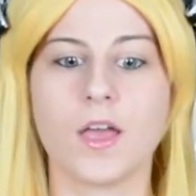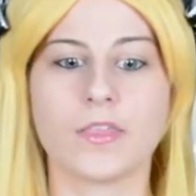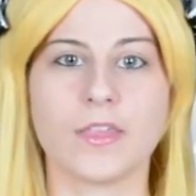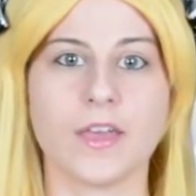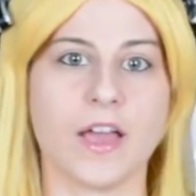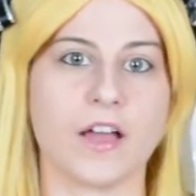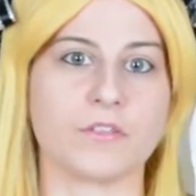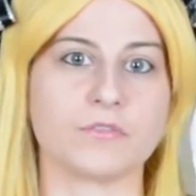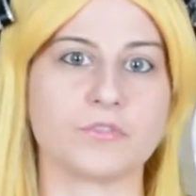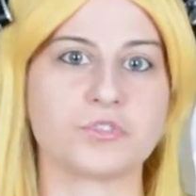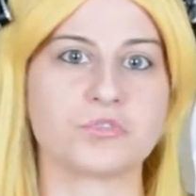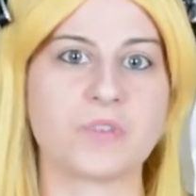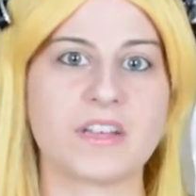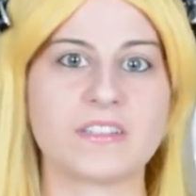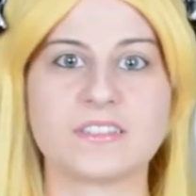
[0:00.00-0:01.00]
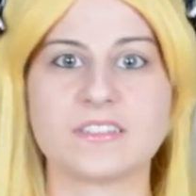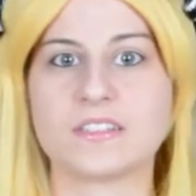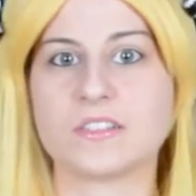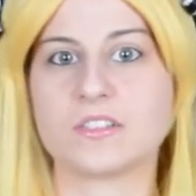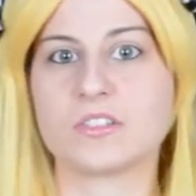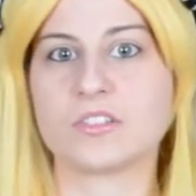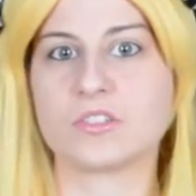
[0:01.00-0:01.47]
They have
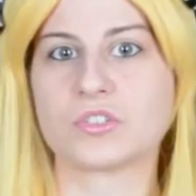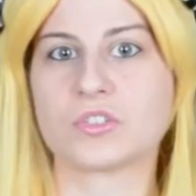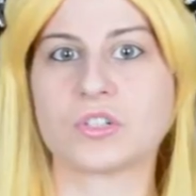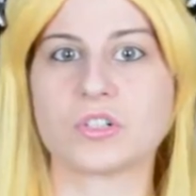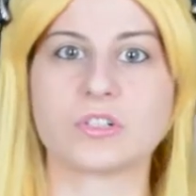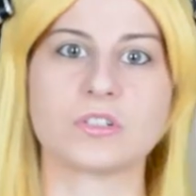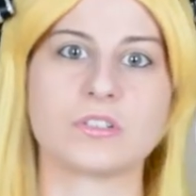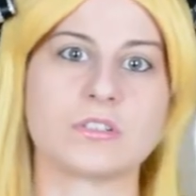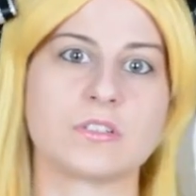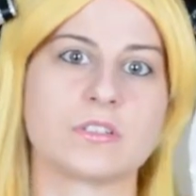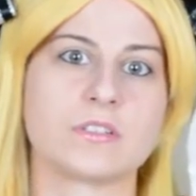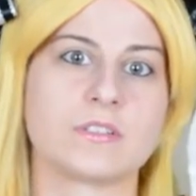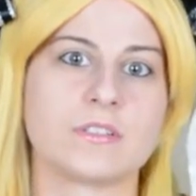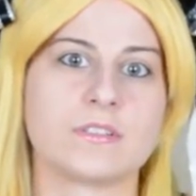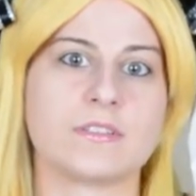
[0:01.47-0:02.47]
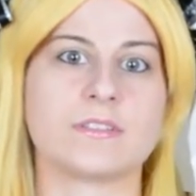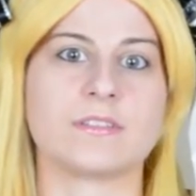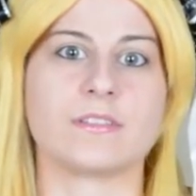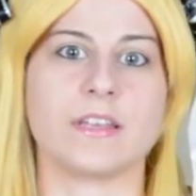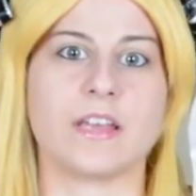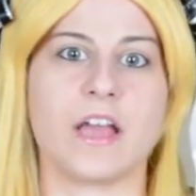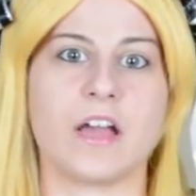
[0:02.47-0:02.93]
dresses, skirts,
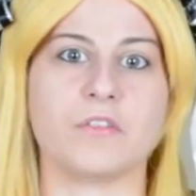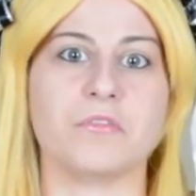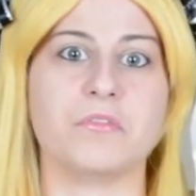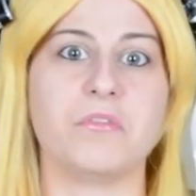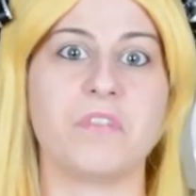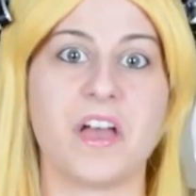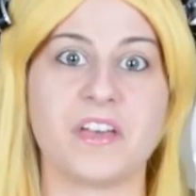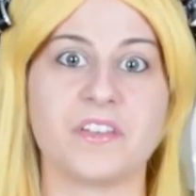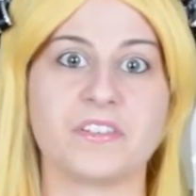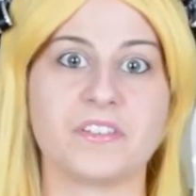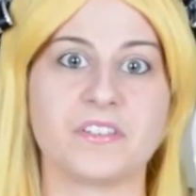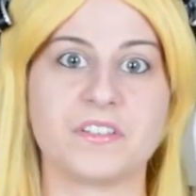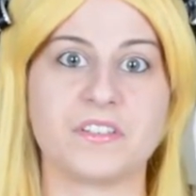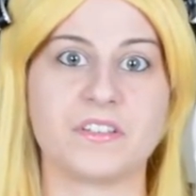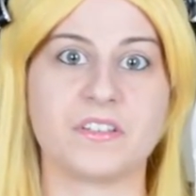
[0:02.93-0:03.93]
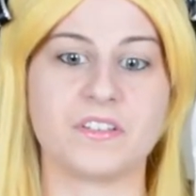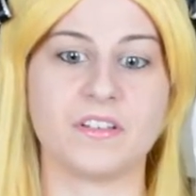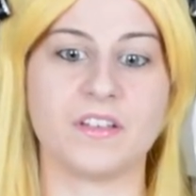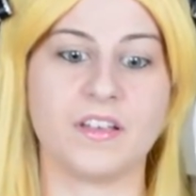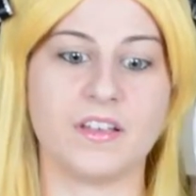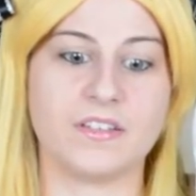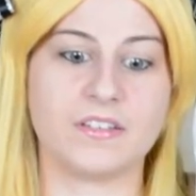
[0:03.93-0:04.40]
they have vests.
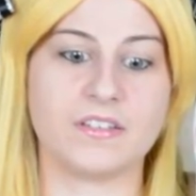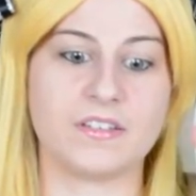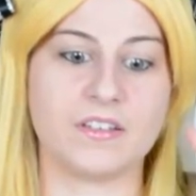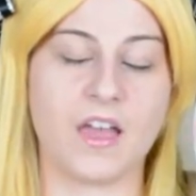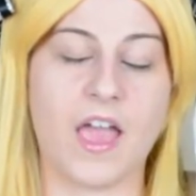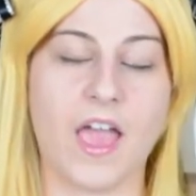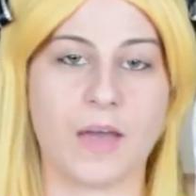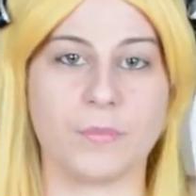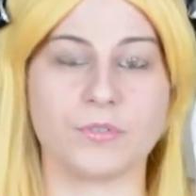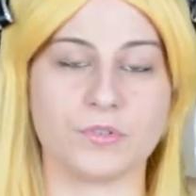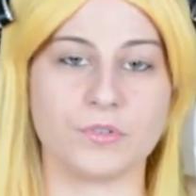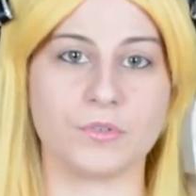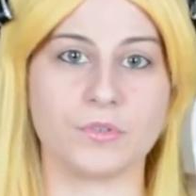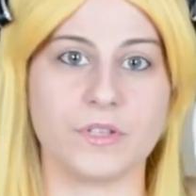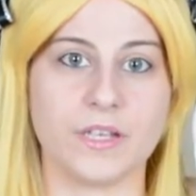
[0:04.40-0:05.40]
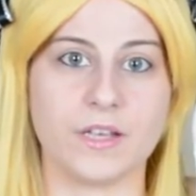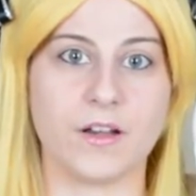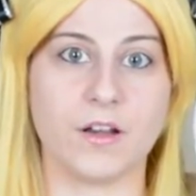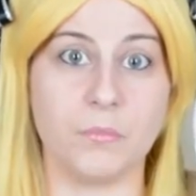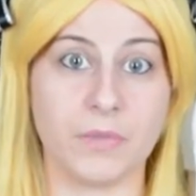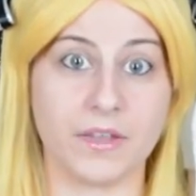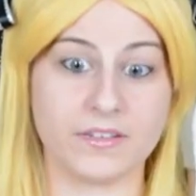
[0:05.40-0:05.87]
It's absolutely
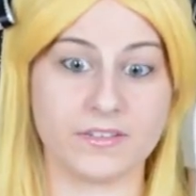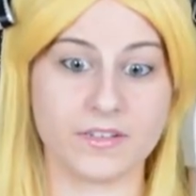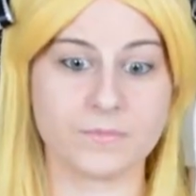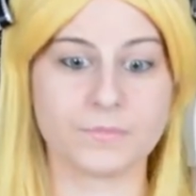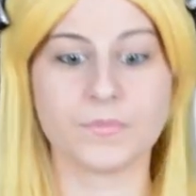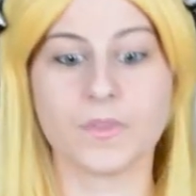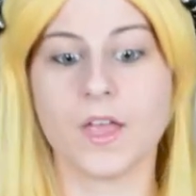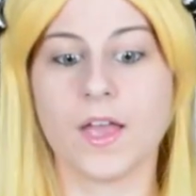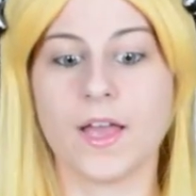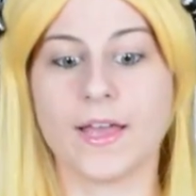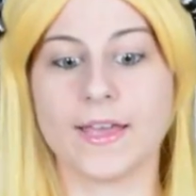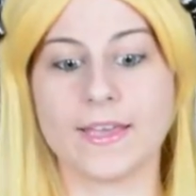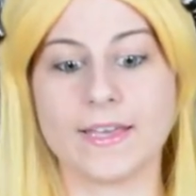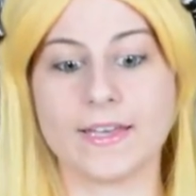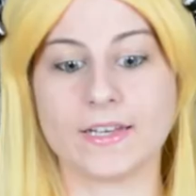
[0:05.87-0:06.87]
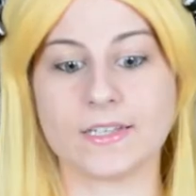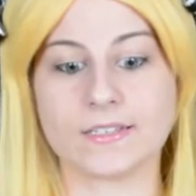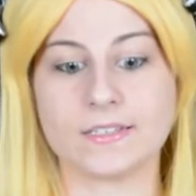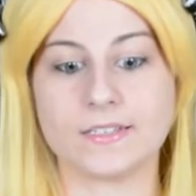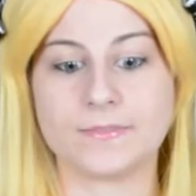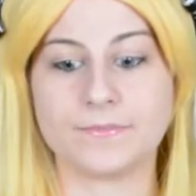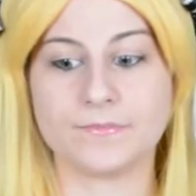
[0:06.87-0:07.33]
amazing. And
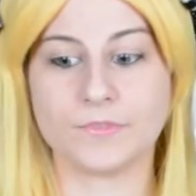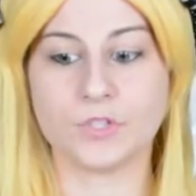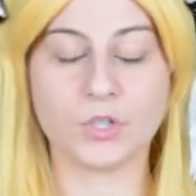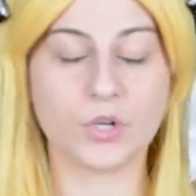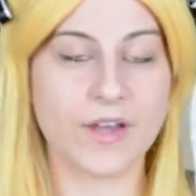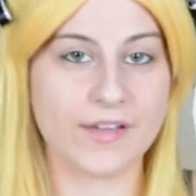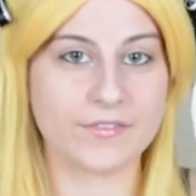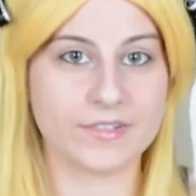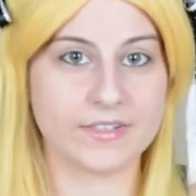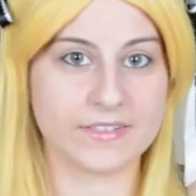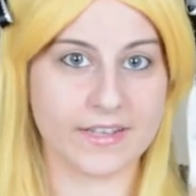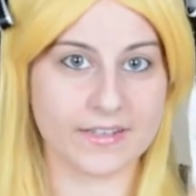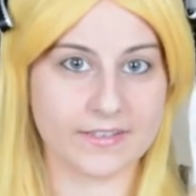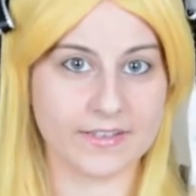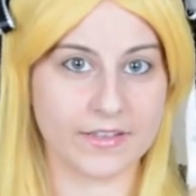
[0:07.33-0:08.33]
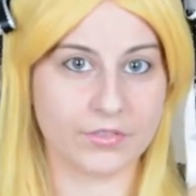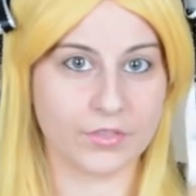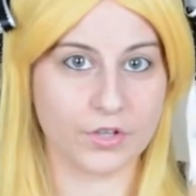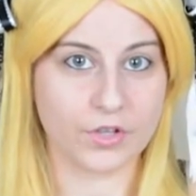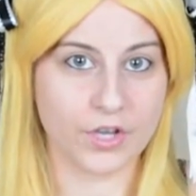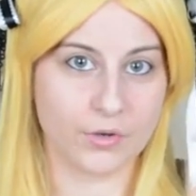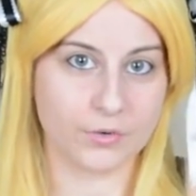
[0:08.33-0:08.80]
you don't have to exactly get the
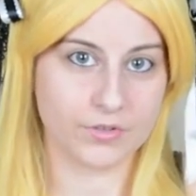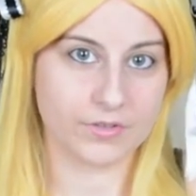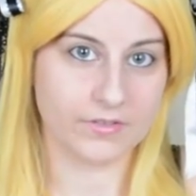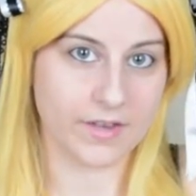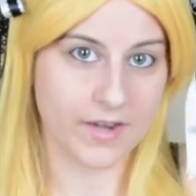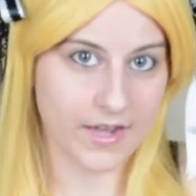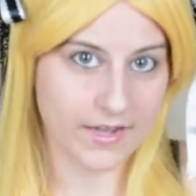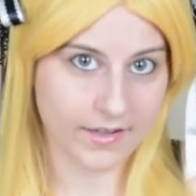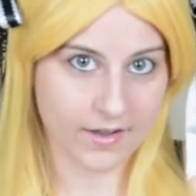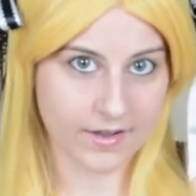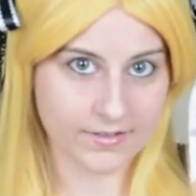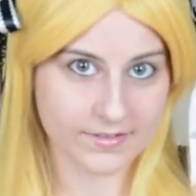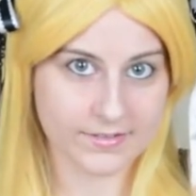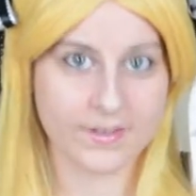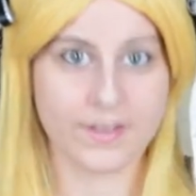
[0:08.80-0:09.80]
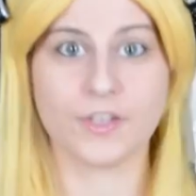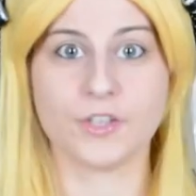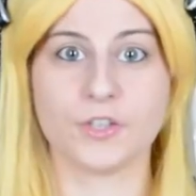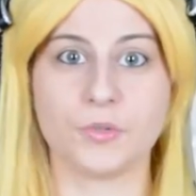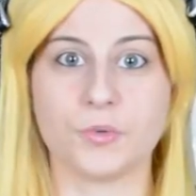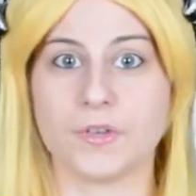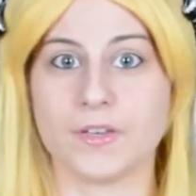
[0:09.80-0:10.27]
coat that I got.
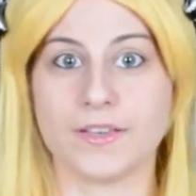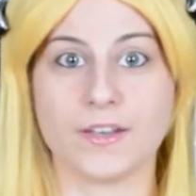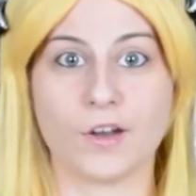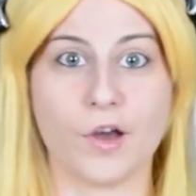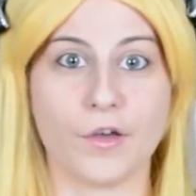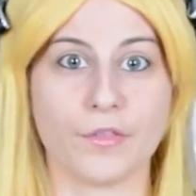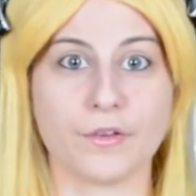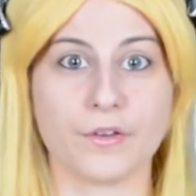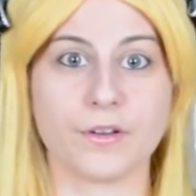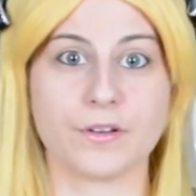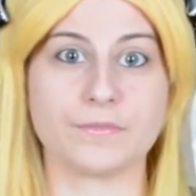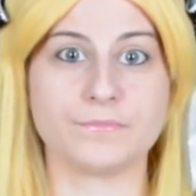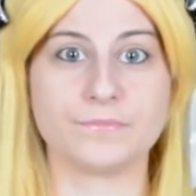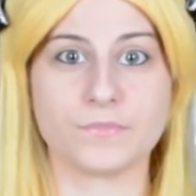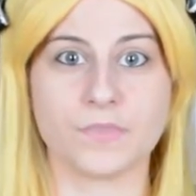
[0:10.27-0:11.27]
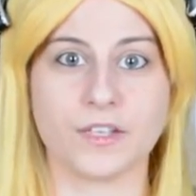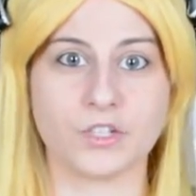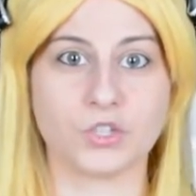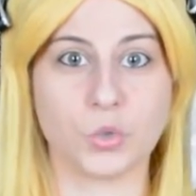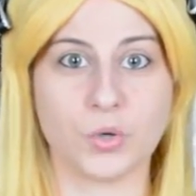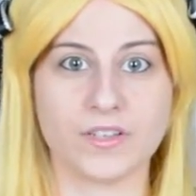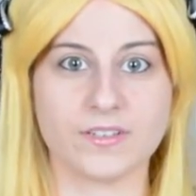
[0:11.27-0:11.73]
You can get other like
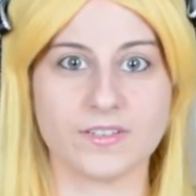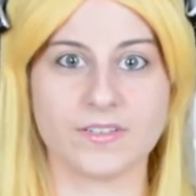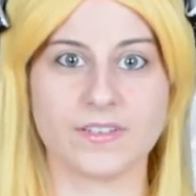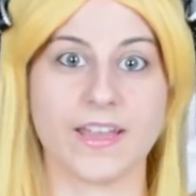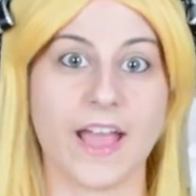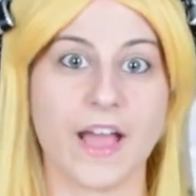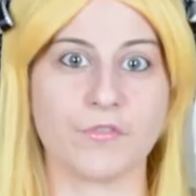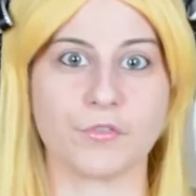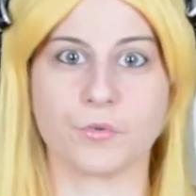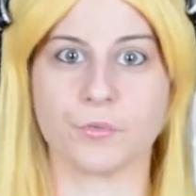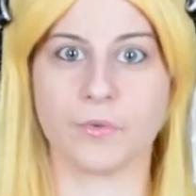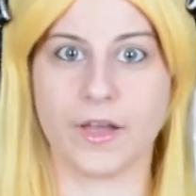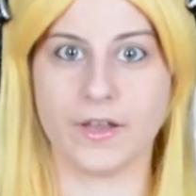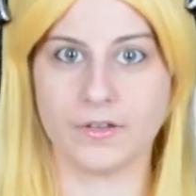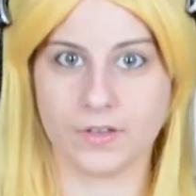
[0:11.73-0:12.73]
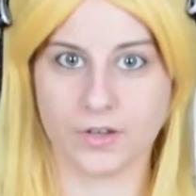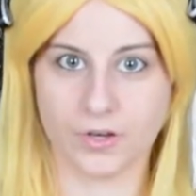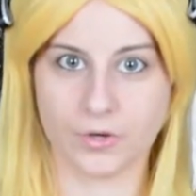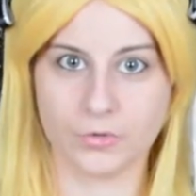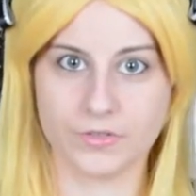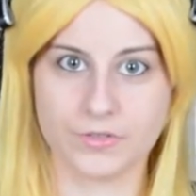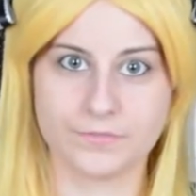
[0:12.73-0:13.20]
choices. They have a red
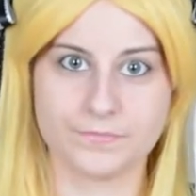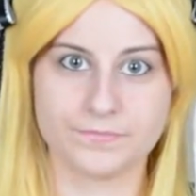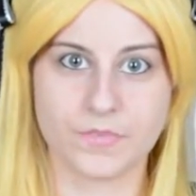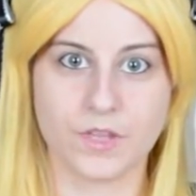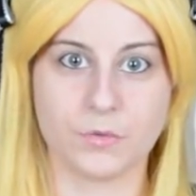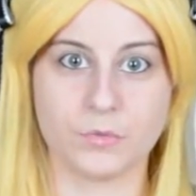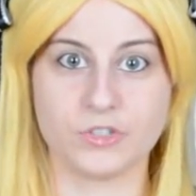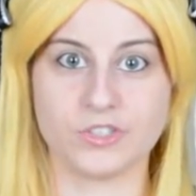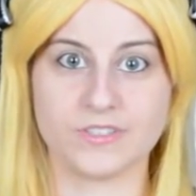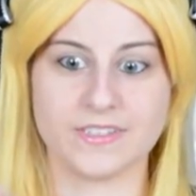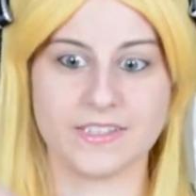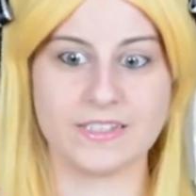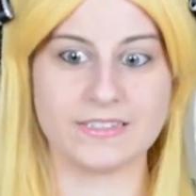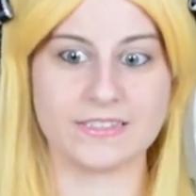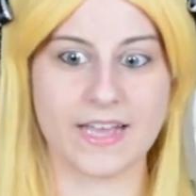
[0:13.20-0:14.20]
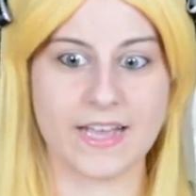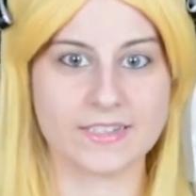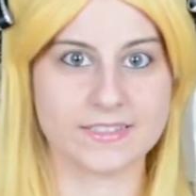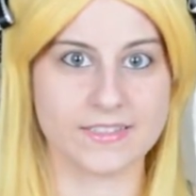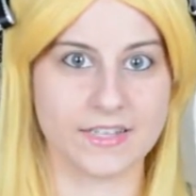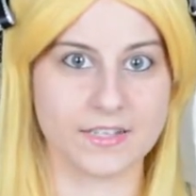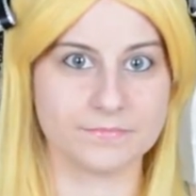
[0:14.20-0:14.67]
coat, which is the exact
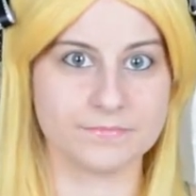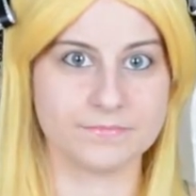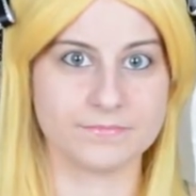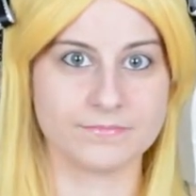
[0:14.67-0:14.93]
same.